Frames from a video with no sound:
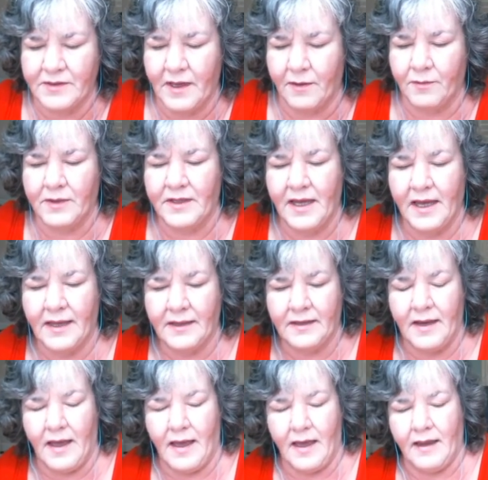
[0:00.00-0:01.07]
I would get
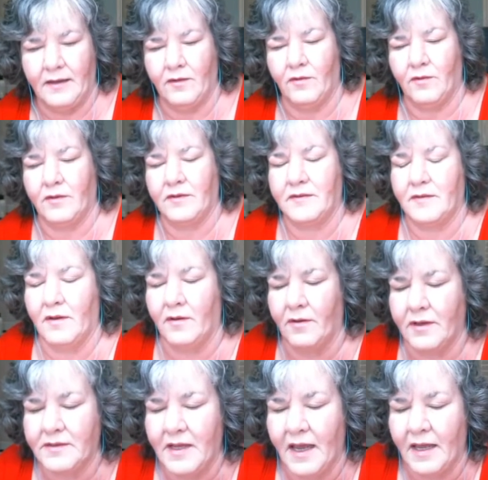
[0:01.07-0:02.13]
9 or
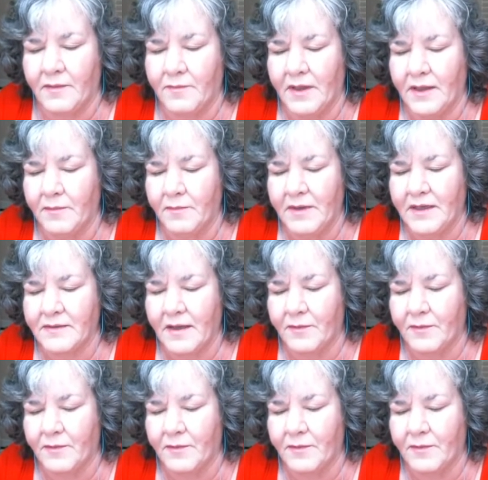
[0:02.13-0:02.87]
10 millimeters.